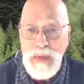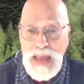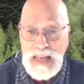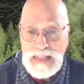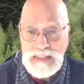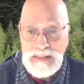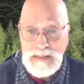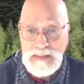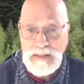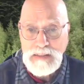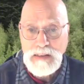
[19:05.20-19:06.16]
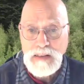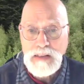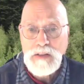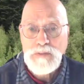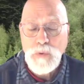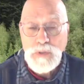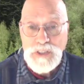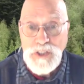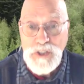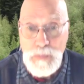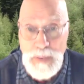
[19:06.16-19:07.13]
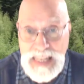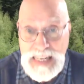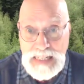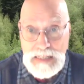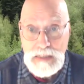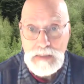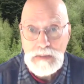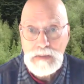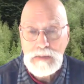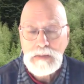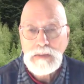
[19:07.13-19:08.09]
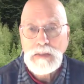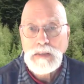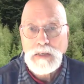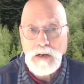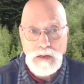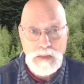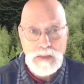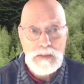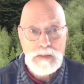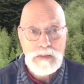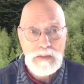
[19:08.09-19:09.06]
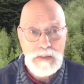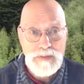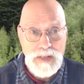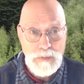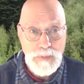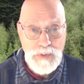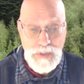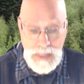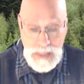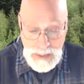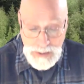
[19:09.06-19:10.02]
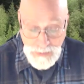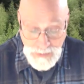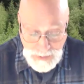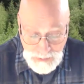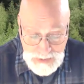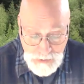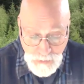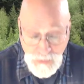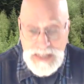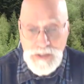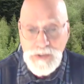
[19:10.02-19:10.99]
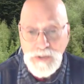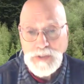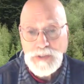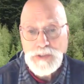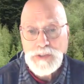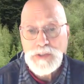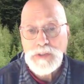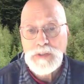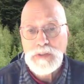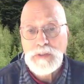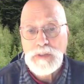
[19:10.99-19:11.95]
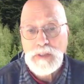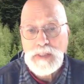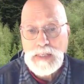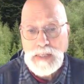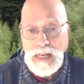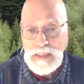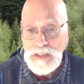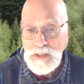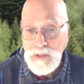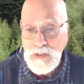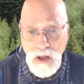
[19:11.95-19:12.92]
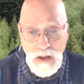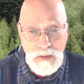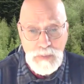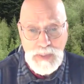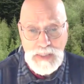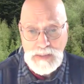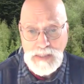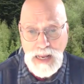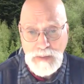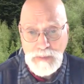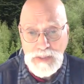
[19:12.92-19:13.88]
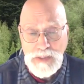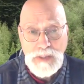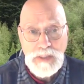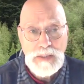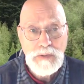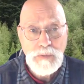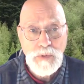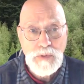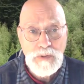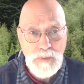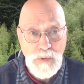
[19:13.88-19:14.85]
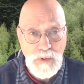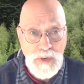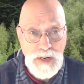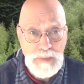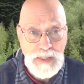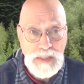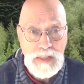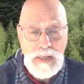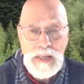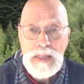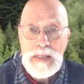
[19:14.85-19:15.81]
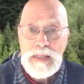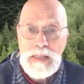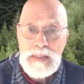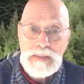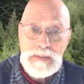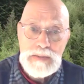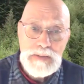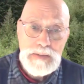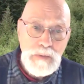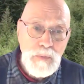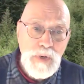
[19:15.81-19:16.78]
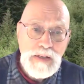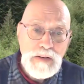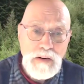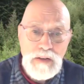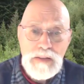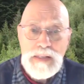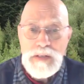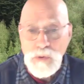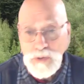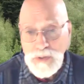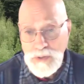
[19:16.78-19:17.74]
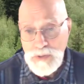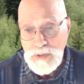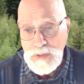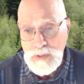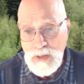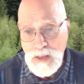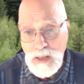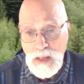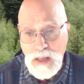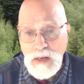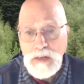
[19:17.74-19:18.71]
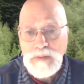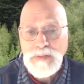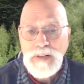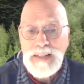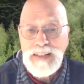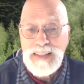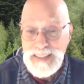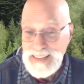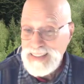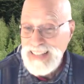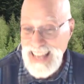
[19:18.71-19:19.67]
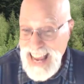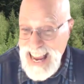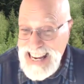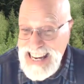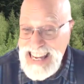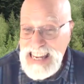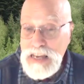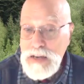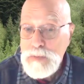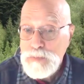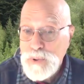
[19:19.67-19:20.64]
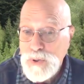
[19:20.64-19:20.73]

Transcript: demands for speed on the developers. There is research that has long been established in the world of programming. Somewhere on the order of 80%